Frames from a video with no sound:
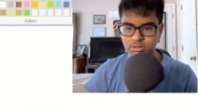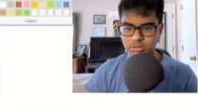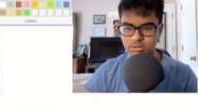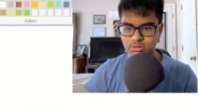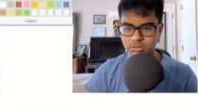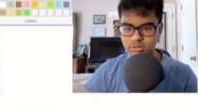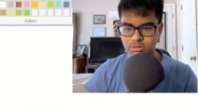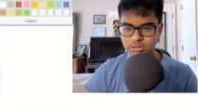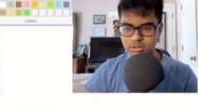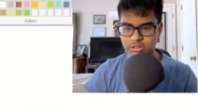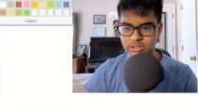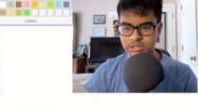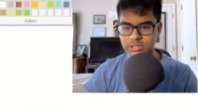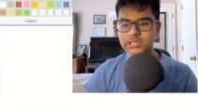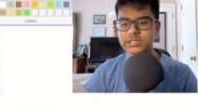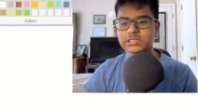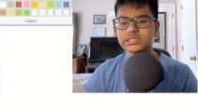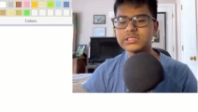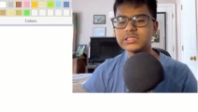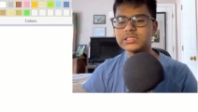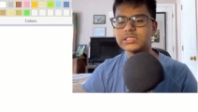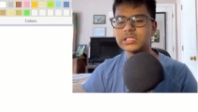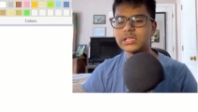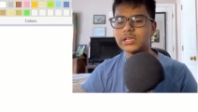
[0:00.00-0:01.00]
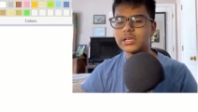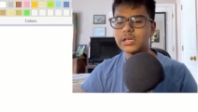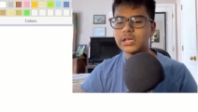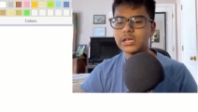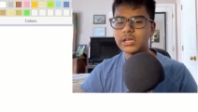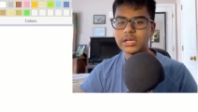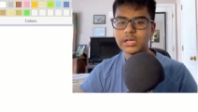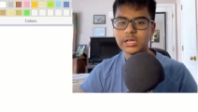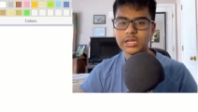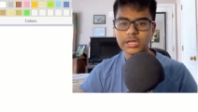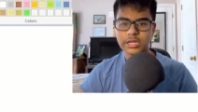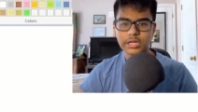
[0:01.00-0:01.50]
And this.
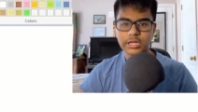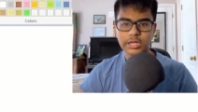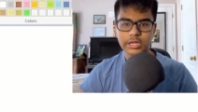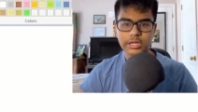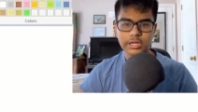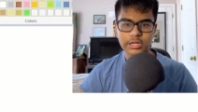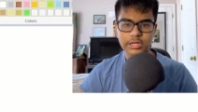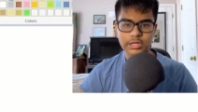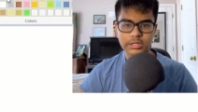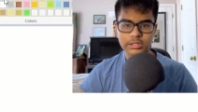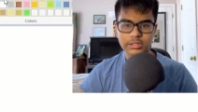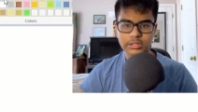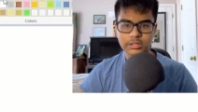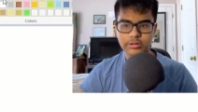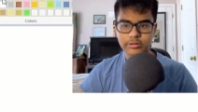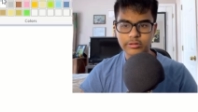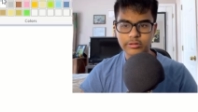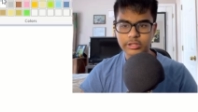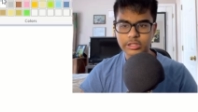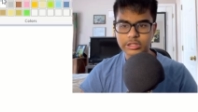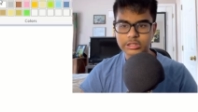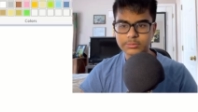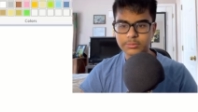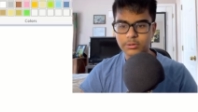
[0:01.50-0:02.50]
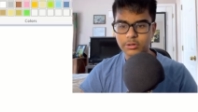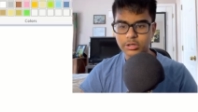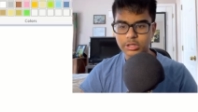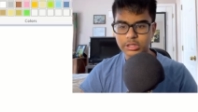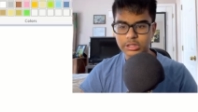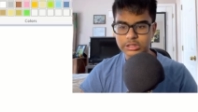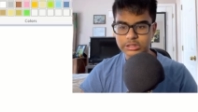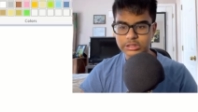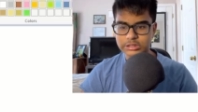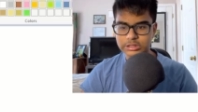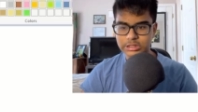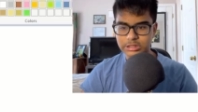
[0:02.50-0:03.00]
And this
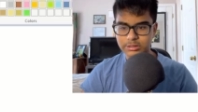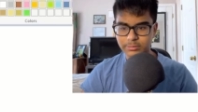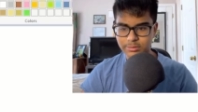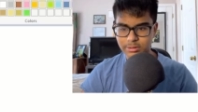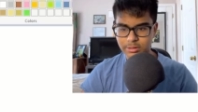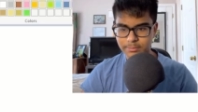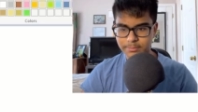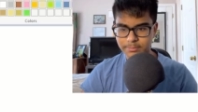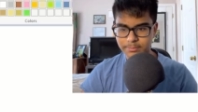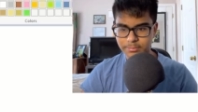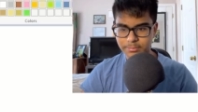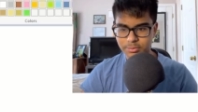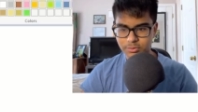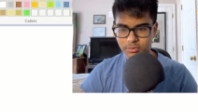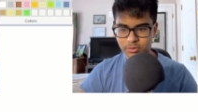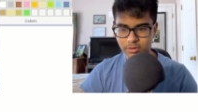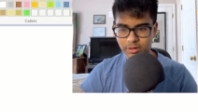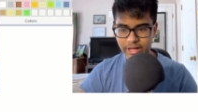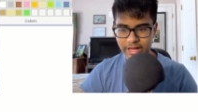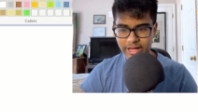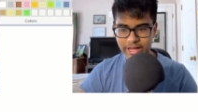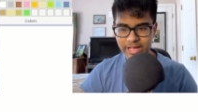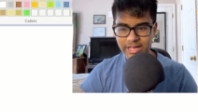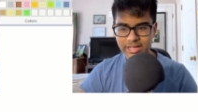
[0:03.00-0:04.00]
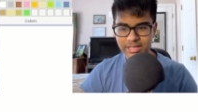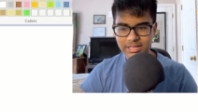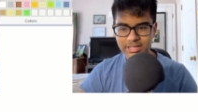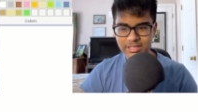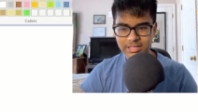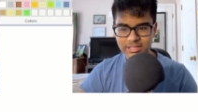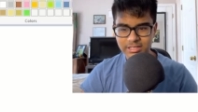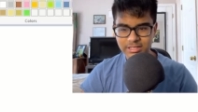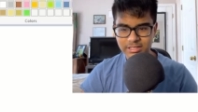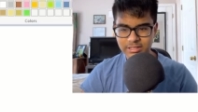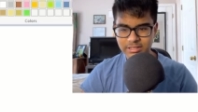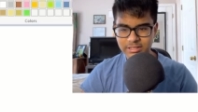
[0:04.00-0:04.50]
part is going to be
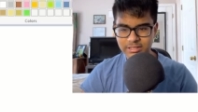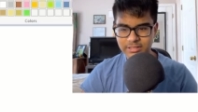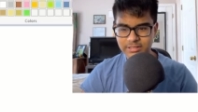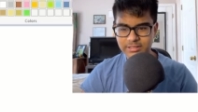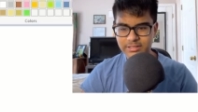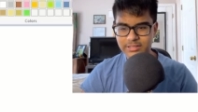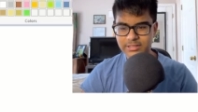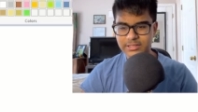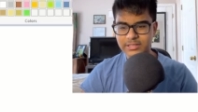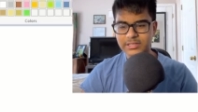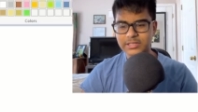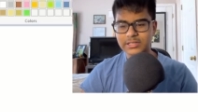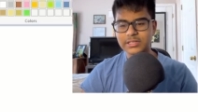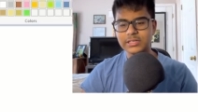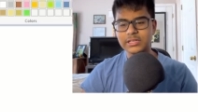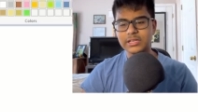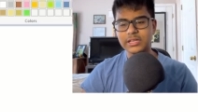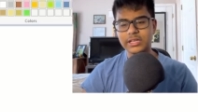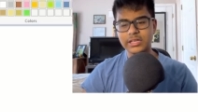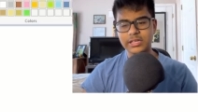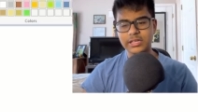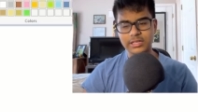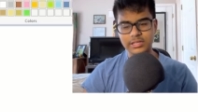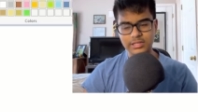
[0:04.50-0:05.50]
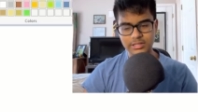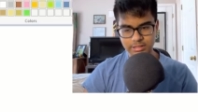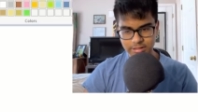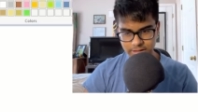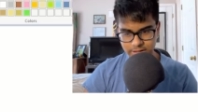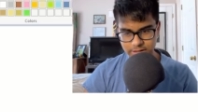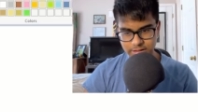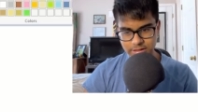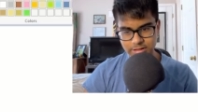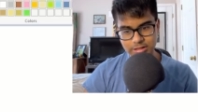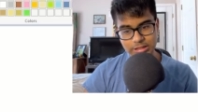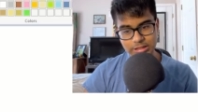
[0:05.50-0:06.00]
black.
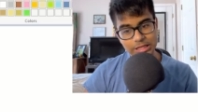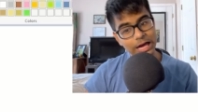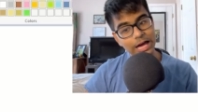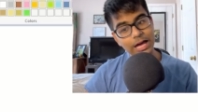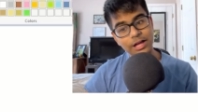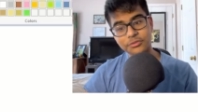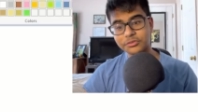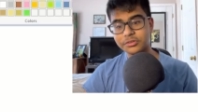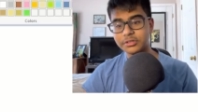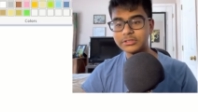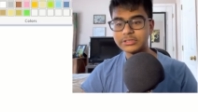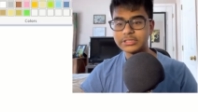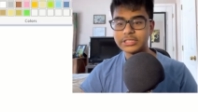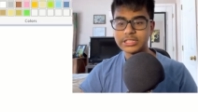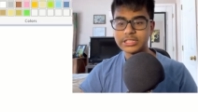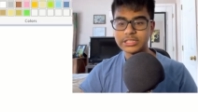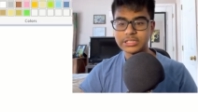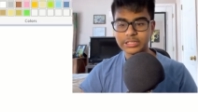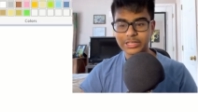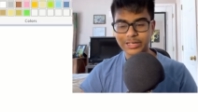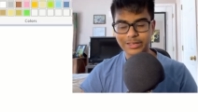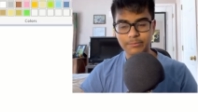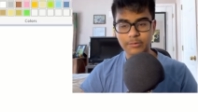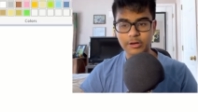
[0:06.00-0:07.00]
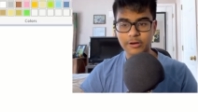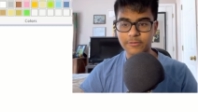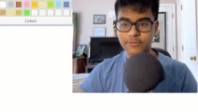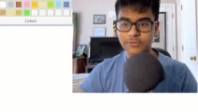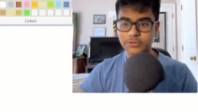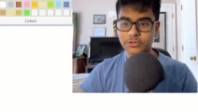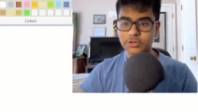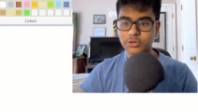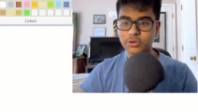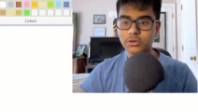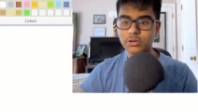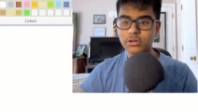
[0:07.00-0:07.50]
And that looks like nightmare
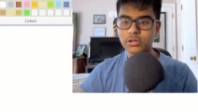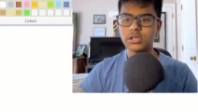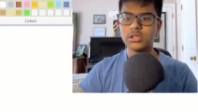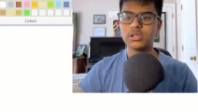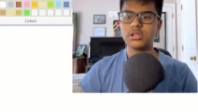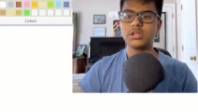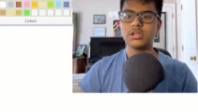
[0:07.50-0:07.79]
fuel.